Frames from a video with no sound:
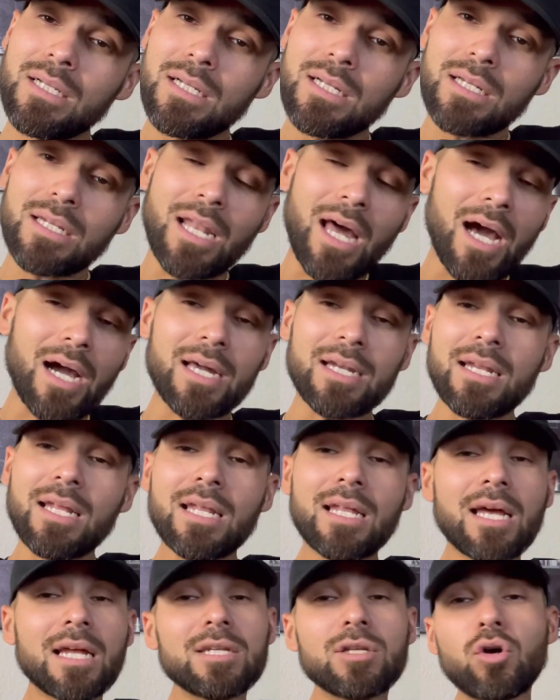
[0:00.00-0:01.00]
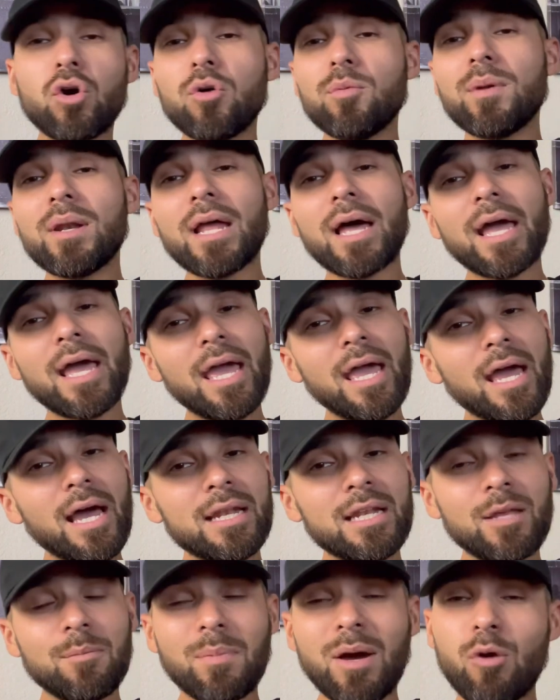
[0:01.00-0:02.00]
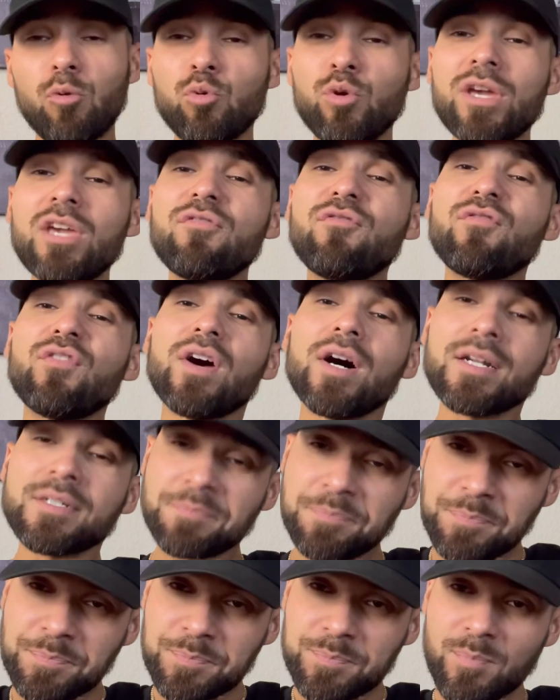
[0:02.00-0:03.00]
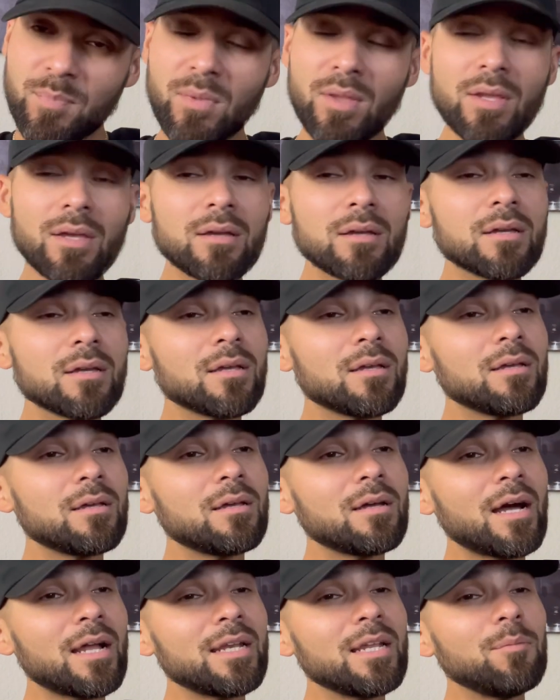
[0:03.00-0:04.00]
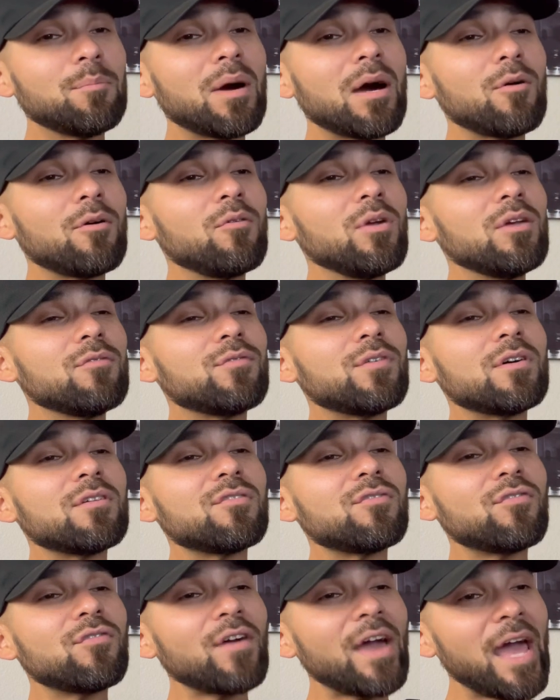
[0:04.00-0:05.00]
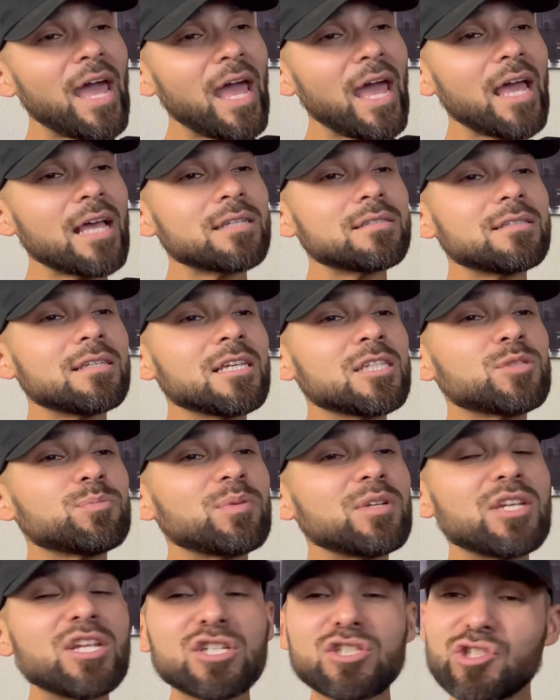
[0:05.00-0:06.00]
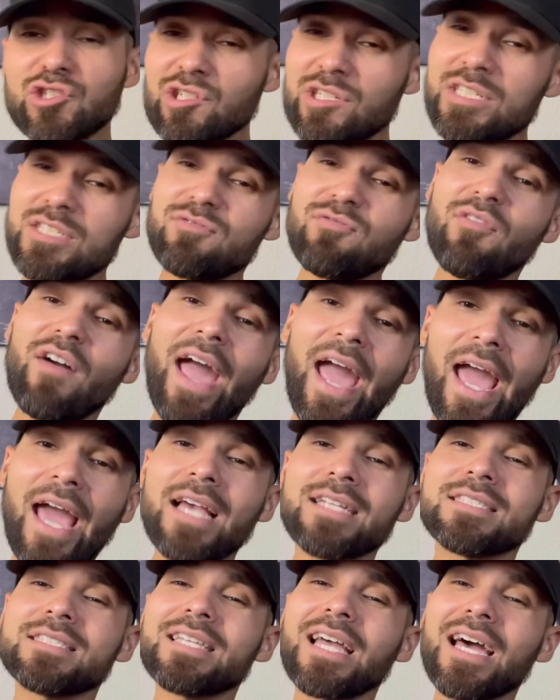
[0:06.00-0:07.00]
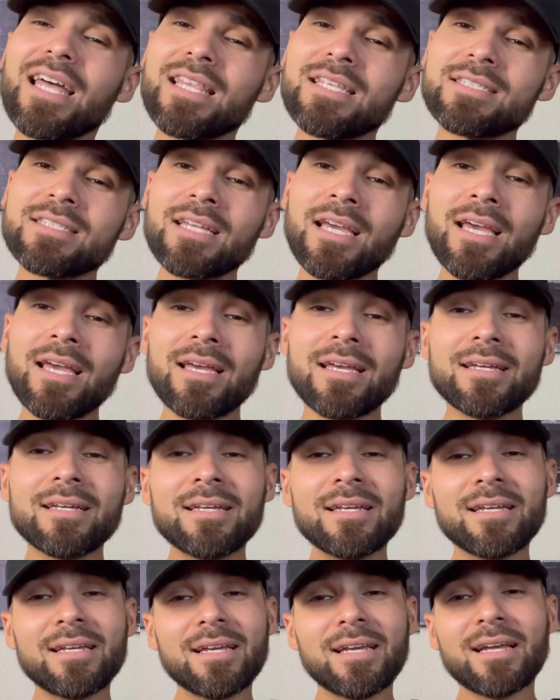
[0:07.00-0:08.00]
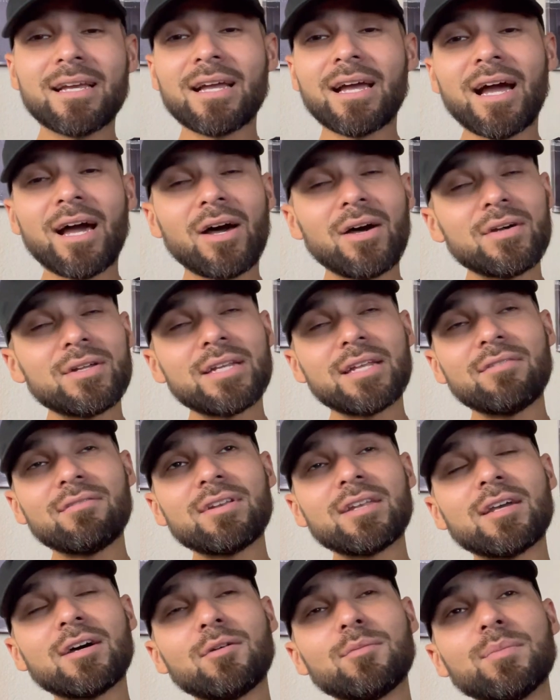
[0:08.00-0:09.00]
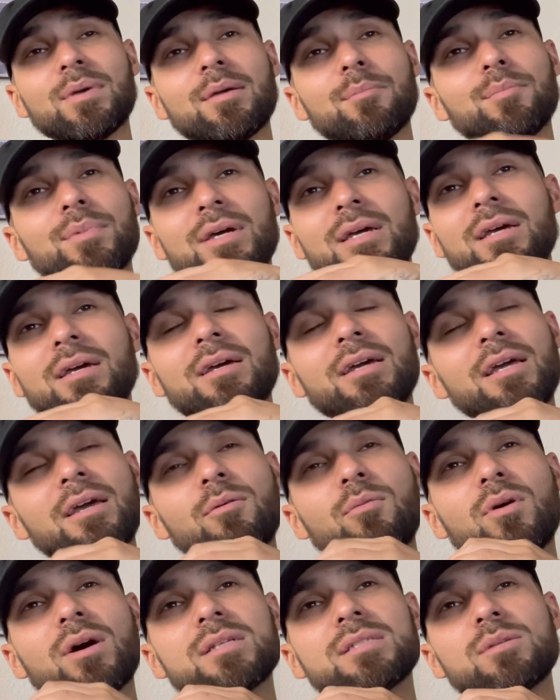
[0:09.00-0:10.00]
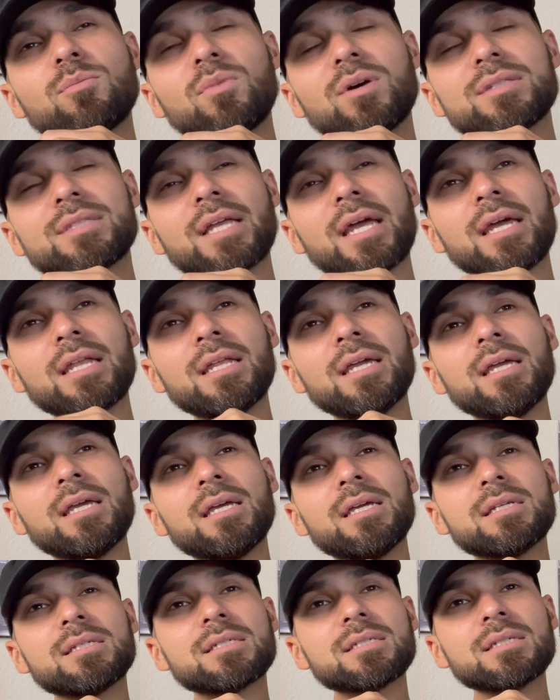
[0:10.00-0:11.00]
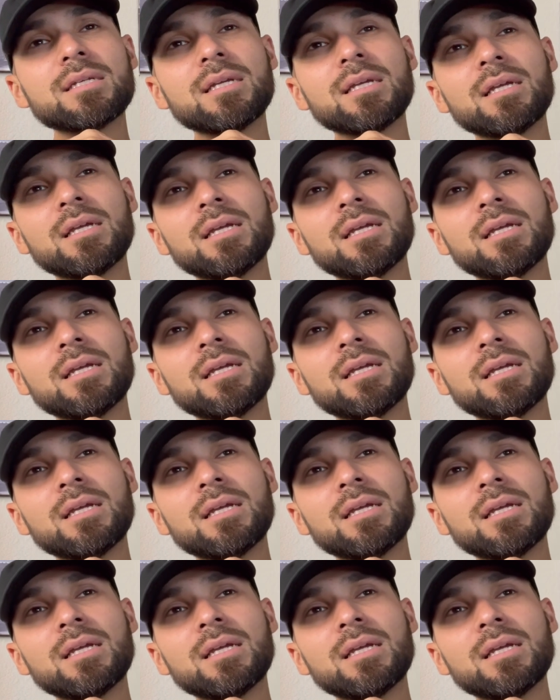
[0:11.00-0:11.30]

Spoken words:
knocking at that door, be like, hey, I need my refund. I need my refund fast, expeditiously fast. Is that how they say it? I don't even know, man. But it wasn't what that is.